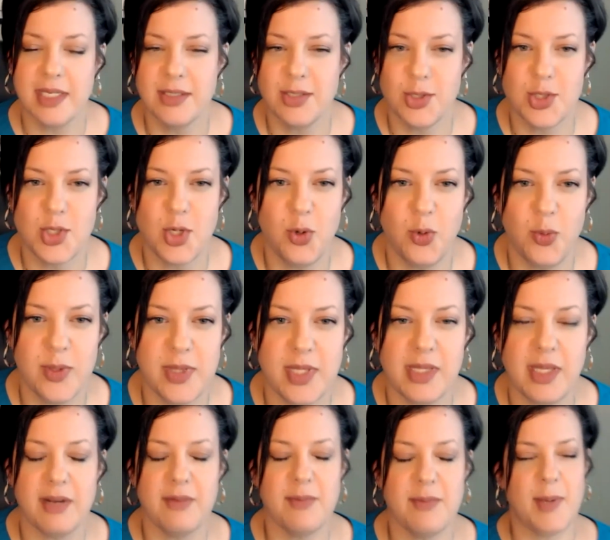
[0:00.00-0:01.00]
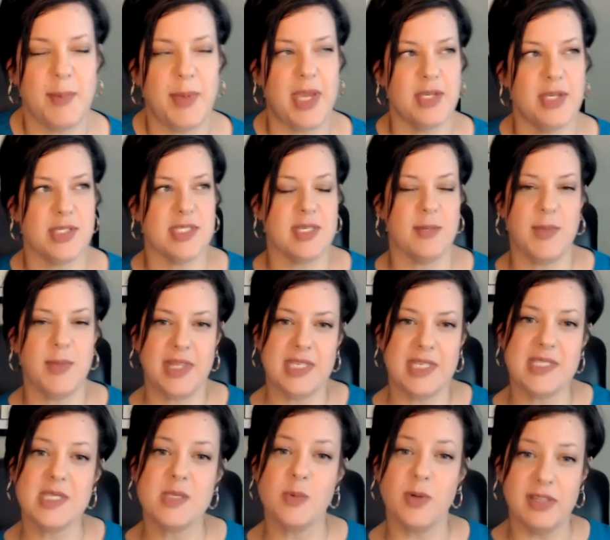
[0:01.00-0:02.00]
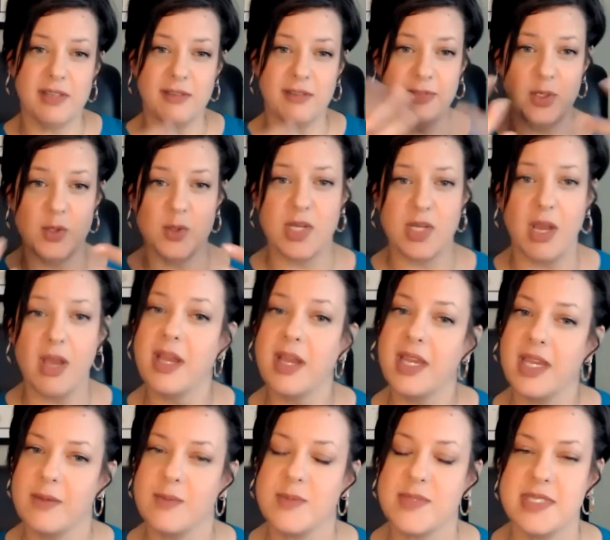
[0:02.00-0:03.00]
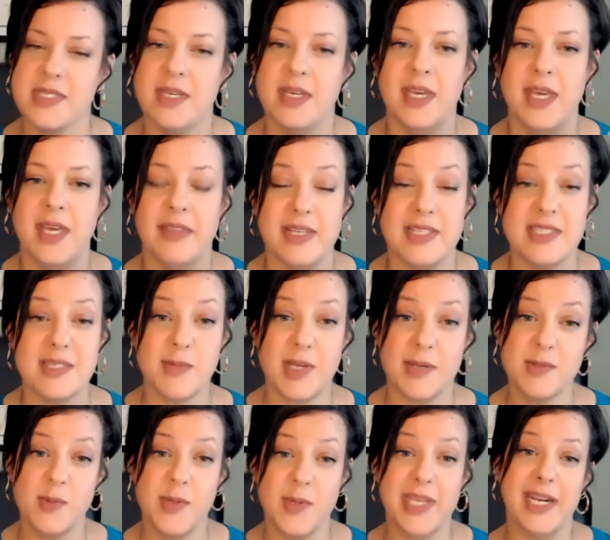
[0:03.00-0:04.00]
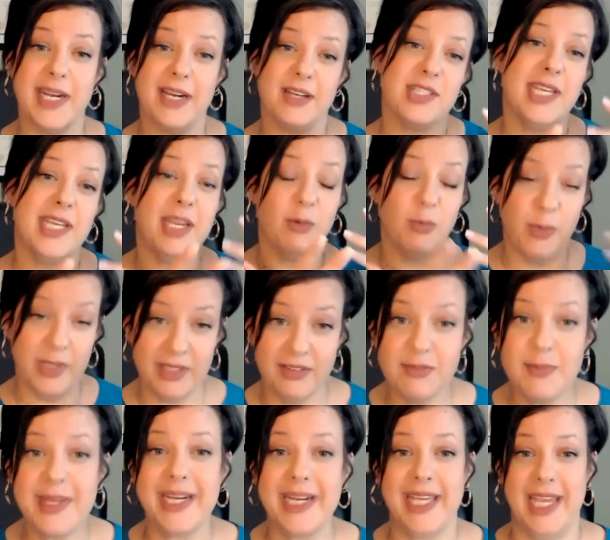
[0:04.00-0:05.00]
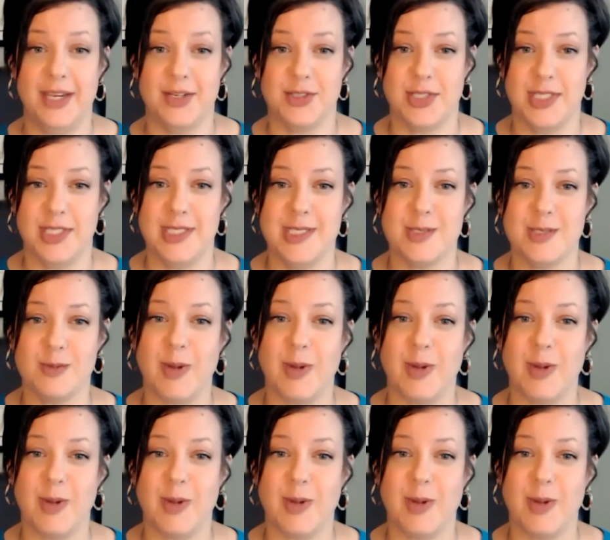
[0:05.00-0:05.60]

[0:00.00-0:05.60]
like to joke with a lot of my patients. I'm like, this is one of the few times that sometimes we can actually get rid of medications